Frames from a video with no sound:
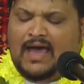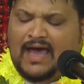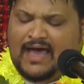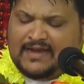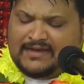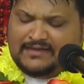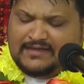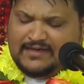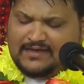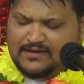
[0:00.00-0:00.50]

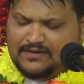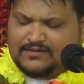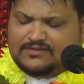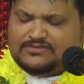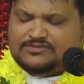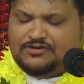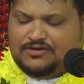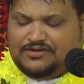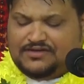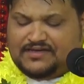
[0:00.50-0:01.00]
And he
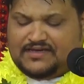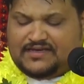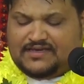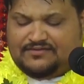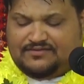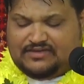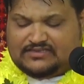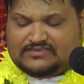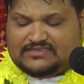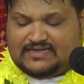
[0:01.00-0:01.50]
is going to
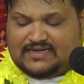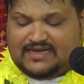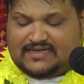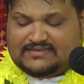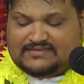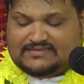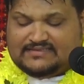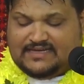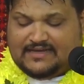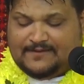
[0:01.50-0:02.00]
give us an
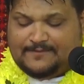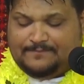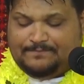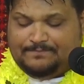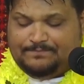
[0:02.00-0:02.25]
answer.